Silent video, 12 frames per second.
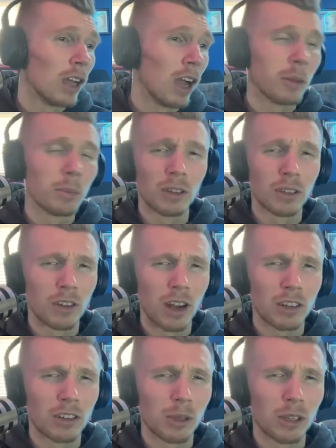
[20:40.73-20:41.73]
I believe
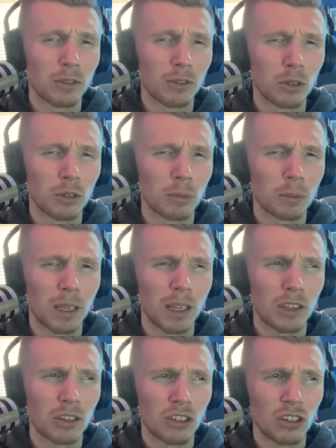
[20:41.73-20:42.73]
not to be confused with
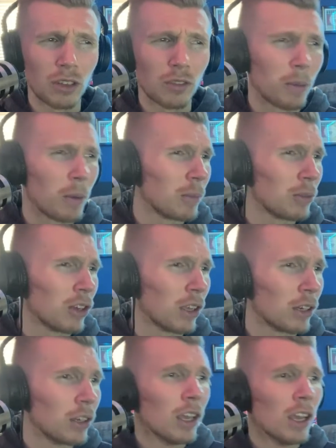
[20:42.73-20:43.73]
PSG, if I'm not
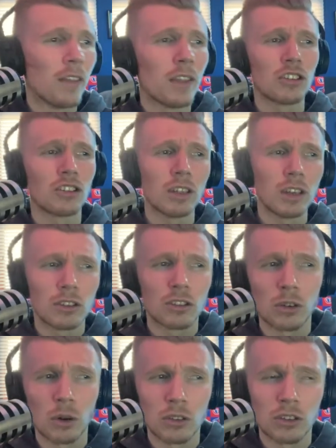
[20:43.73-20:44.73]
mistaken. And then Shalina
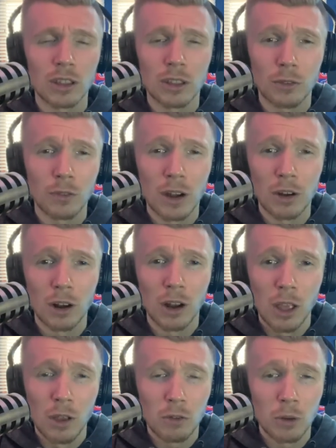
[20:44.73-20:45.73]
Zdorsky, the defender
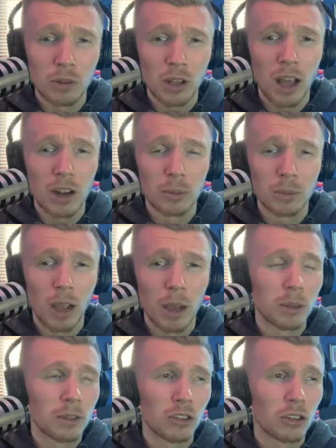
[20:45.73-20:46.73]
from Tottenham. I
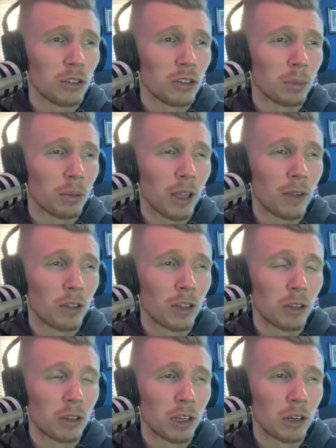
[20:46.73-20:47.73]
believe she used to play for the
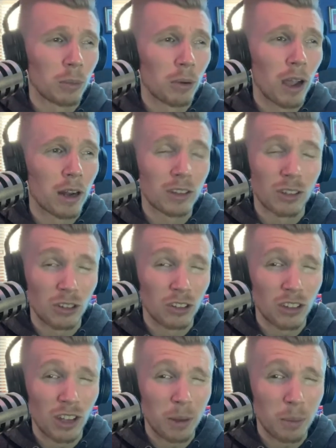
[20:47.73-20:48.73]
Orlando Pride until she
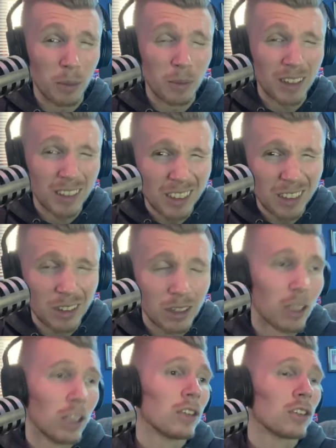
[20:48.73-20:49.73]
signed a permanent deal.
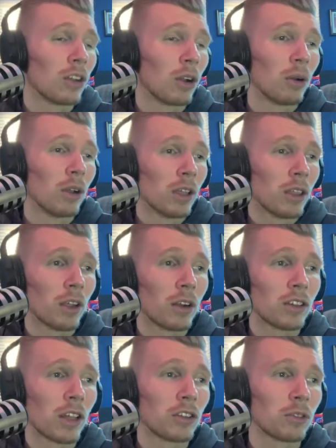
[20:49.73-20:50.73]
So
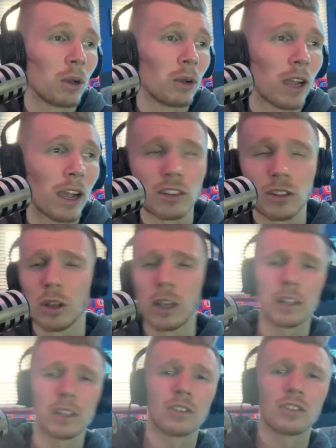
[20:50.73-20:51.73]
there's that as well. Guys,
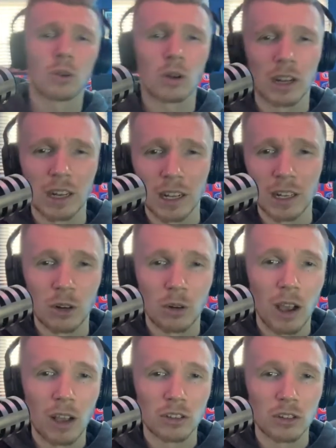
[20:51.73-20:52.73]
that is your Canadian
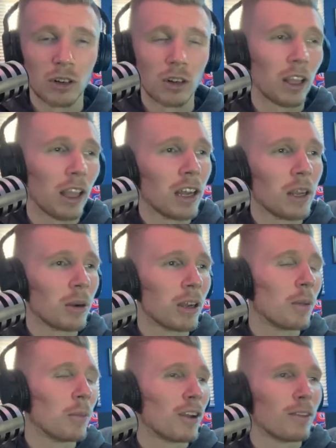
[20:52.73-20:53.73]
roster. Anybody
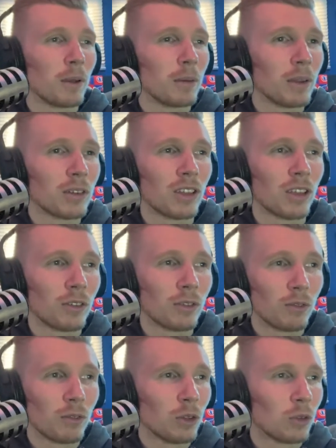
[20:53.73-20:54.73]
I might have been missing,
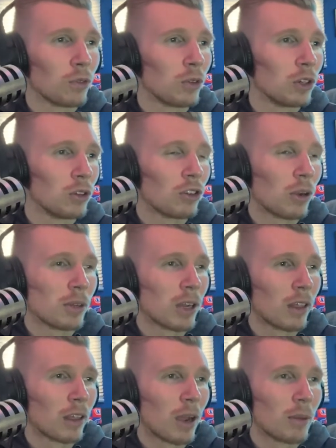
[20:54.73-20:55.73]
feel free to jump down
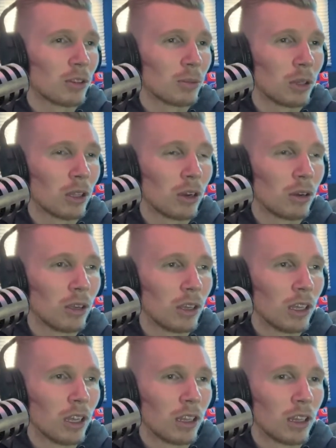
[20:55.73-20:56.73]
in the comments below
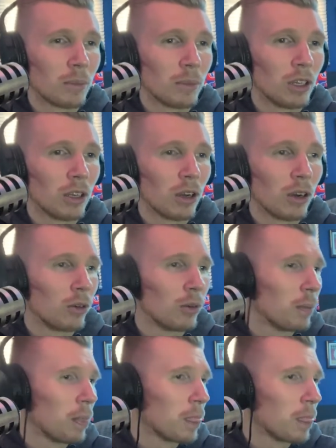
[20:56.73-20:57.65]
and let me know.